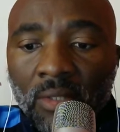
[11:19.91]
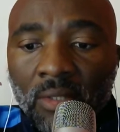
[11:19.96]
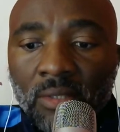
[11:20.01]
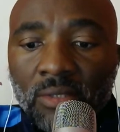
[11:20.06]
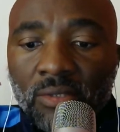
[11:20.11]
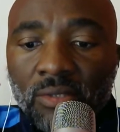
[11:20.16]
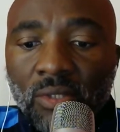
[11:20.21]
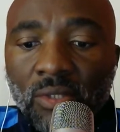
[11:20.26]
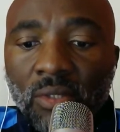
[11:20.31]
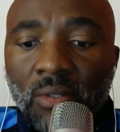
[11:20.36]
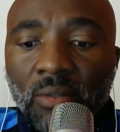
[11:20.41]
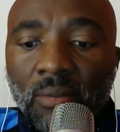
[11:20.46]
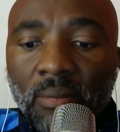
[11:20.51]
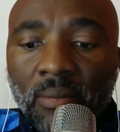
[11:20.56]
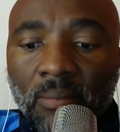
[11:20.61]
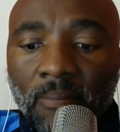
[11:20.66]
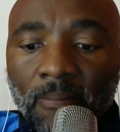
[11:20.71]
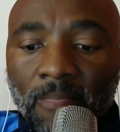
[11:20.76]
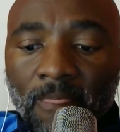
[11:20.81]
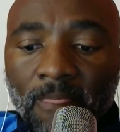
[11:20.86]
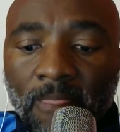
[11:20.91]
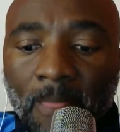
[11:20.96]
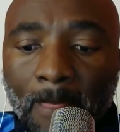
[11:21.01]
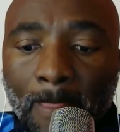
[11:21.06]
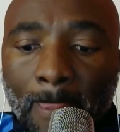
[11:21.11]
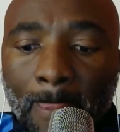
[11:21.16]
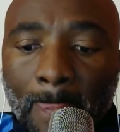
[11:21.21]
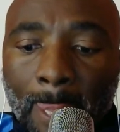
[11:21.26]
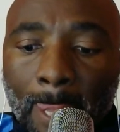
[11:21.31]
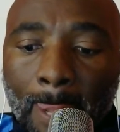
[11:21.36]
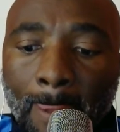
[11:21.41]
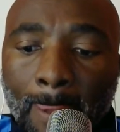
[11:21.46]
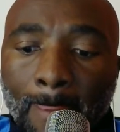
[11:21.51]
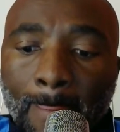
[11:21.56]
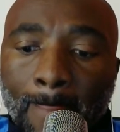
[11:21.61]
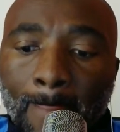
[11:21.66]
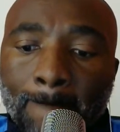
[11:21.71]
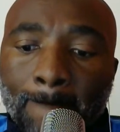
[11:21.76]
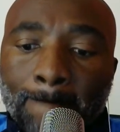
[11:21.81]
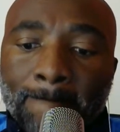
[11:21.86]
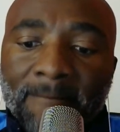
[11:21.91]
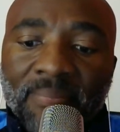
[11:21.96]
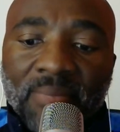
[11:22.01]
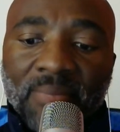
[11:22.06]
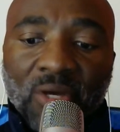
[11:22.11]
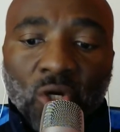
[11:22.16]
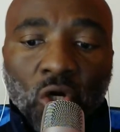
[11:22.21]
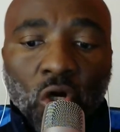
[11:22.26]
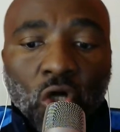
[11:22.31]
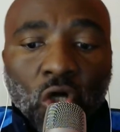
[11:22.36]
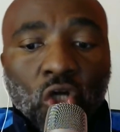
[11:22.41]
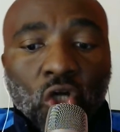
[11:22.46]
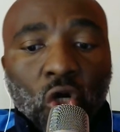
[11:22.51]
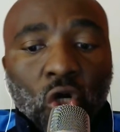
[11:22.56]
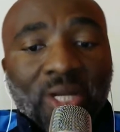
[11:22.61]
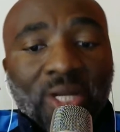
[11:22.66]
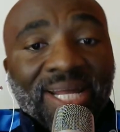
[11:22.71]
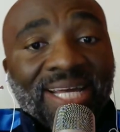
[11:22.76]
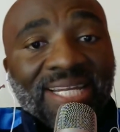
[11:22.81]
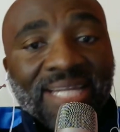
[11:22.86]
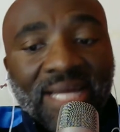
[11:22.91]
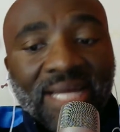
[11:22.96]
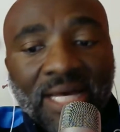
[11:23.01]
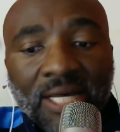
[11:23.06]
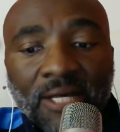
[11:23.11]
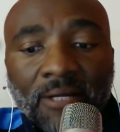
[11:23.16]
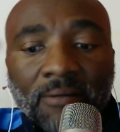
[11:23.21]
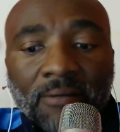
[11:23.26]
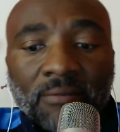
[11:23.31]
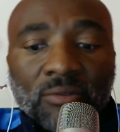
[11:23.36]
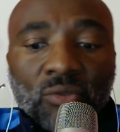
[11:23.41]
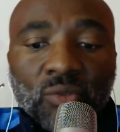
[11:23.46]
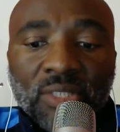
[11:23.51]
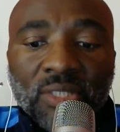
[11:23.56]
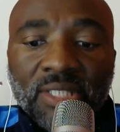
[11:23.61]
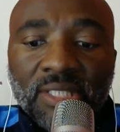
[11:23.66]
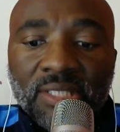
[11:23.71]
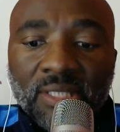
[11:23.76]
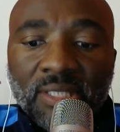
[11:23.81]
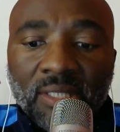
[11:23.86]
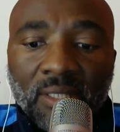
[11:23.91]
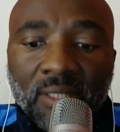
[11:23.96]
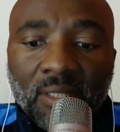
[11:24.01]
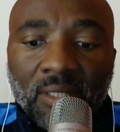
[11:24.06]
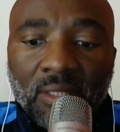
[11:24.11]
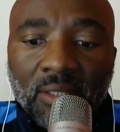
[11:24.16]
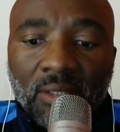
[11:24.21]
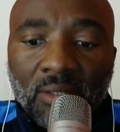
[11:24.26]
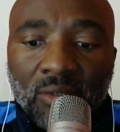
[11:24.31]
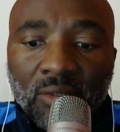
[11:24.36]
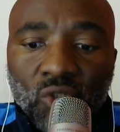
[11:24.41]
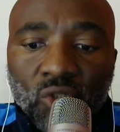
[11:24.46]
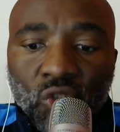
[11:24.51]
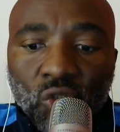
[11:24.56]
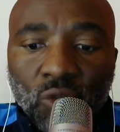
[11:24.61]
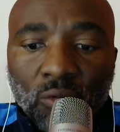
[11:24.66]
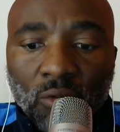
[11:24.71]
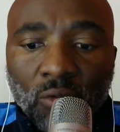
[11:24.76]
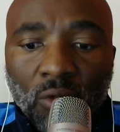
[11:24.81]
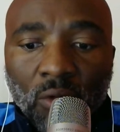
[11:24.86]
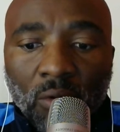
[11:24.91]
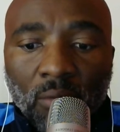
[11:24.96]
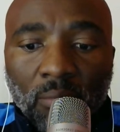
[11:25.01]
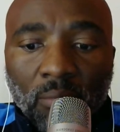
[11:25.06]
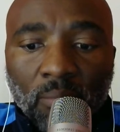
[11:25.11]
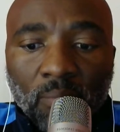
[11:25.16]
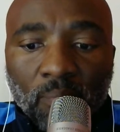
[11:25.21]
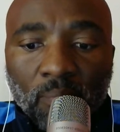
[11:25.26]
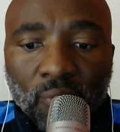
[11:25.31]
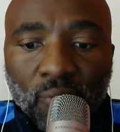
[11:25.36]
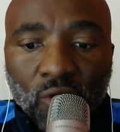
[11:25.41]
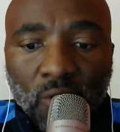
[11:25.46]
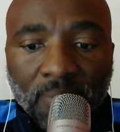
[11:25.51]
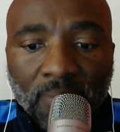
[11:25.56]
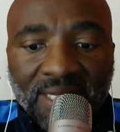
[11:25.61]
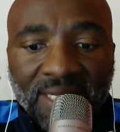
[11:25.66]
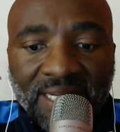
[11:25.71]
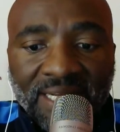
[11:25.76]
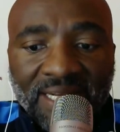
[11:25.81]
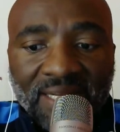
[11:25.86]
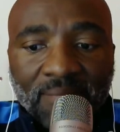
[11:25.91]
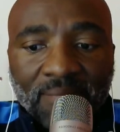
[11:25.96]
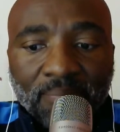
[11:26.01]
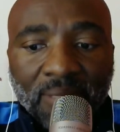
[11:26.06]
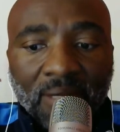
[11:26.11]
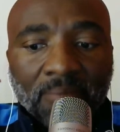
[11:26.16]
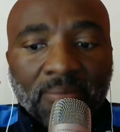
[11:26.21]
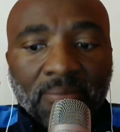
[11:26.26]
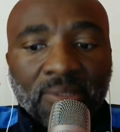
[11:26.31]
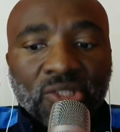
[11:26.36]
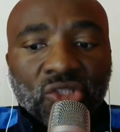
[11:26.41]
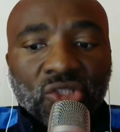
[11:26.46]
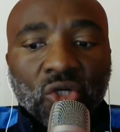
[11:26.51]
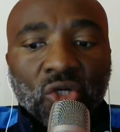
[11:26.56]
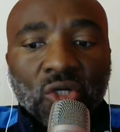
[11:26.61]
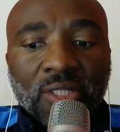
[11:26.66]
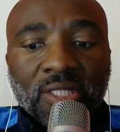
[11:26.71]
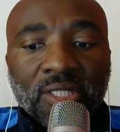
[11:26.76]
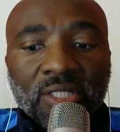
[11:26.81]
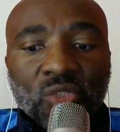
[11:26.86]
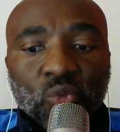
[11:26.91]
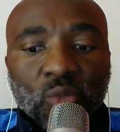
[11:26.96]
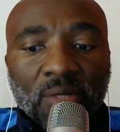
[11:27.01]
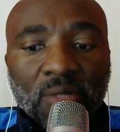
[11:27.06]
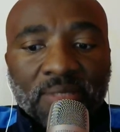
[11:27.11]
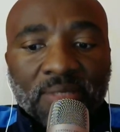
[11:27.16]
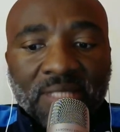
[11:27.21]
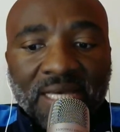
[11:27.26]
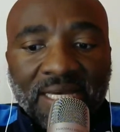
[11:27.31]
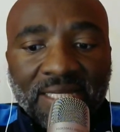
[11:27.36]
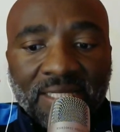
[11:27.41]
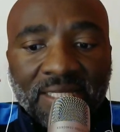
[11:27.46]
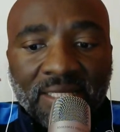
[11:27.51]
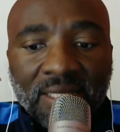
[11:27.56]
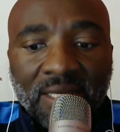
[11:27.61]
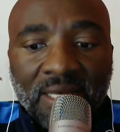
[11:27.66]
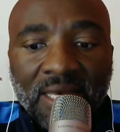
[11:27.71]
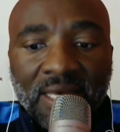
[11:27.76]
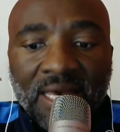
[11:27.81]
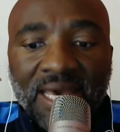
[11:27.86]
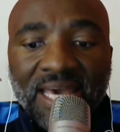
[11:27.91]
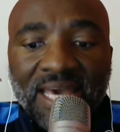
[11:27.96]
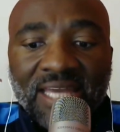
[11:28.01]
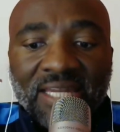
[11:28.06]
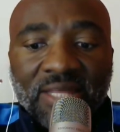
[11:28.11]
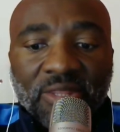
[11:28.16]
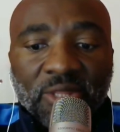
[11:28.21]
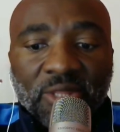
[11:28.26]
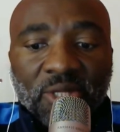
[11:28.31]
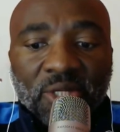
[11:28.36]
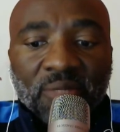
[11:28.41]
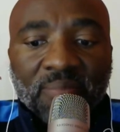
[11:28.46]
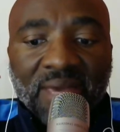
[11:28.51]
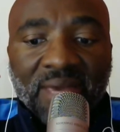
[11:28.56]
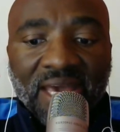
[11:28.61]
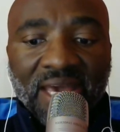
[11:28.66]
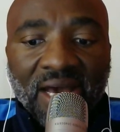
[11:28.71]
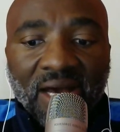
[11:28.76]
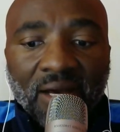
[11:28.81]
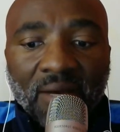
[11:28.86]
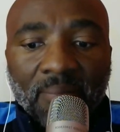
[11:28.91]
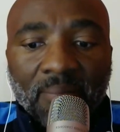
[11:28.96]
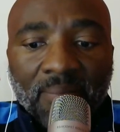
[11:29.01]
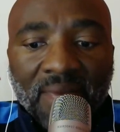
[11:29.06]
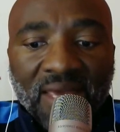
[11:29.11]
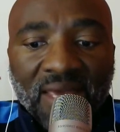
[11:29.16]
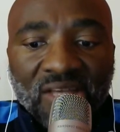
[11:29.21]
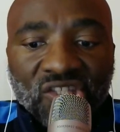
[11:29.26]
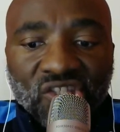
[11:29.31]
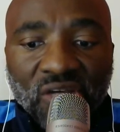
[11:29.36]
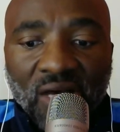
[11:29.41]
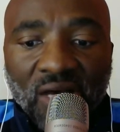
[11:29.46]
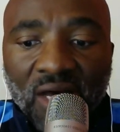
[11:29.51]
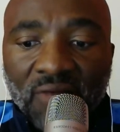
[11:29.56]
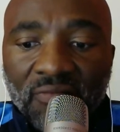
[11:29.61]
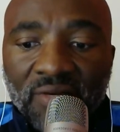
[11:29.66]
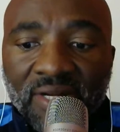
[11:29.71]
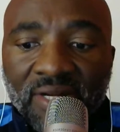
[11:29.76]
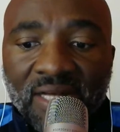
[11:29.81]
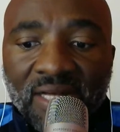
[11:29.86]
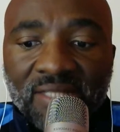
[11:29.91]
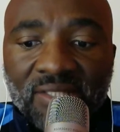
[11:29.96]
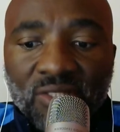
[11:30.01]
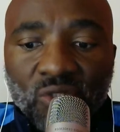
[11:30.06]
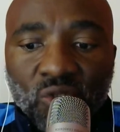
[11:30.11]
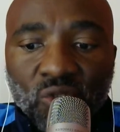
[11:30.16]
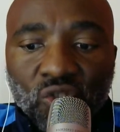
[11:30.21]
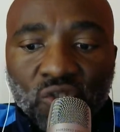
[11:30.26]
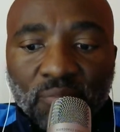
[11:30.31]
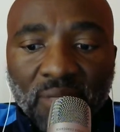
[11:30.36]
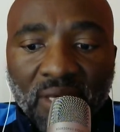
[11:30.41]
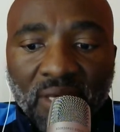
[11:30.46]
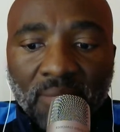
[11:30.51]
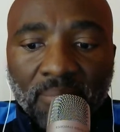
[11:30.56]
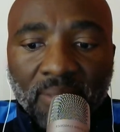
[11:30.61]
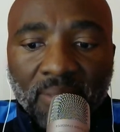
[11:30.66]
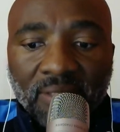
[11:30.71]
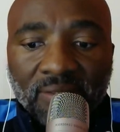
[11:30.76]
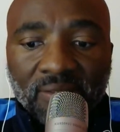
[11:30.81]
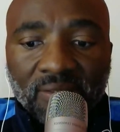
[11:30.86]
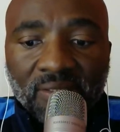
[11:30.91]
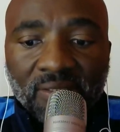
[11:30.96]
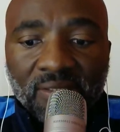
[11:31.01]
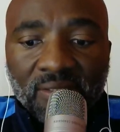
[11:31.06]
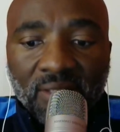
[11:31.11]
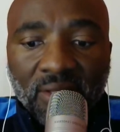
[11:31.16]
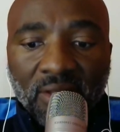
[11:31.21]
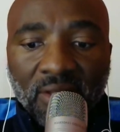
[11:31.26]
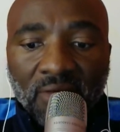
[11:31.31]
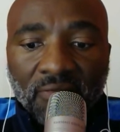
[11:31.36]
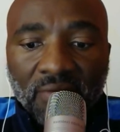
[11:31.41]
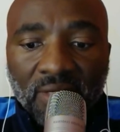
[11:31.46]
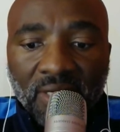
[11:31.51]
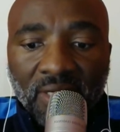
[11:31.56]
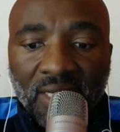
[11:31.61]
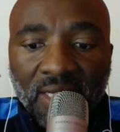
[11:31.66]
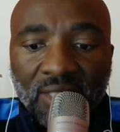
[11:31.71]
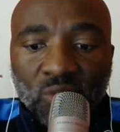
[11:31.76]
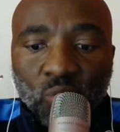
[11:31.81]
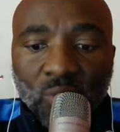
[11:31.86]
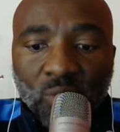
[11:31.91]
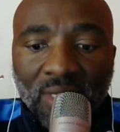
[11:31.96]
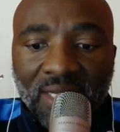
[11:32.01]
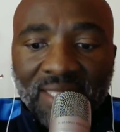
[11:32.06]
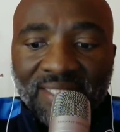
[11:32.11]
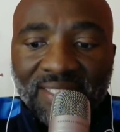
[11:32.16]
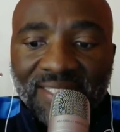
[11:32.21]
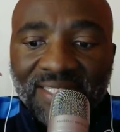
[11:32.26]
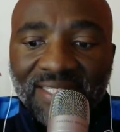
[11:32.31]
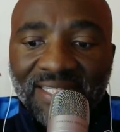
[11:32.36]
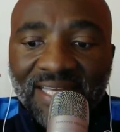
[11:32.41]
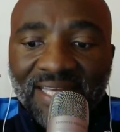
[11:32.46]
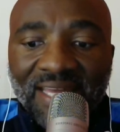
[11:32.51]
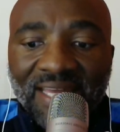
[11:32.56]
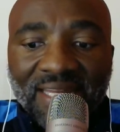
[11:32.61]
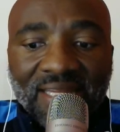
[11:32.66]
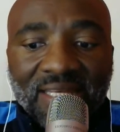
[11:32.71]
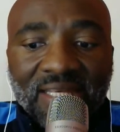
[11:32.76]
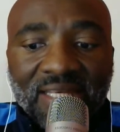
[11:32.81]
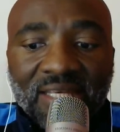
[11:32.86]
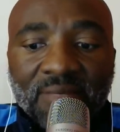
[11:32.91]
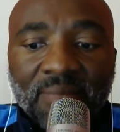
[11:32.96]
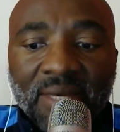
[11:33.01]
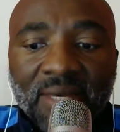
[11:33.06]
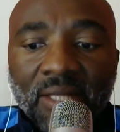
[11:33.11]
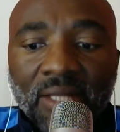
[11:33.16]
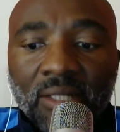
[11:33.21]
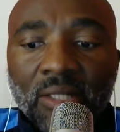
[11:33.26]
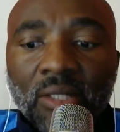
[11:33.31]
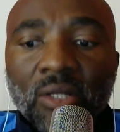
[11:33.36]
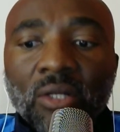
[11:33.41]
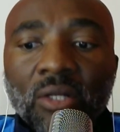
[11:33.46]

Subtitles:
So the court ordered UNISA to prominently publish on its website and in three major Afrikaans newspapers in South Africa, as well as in an email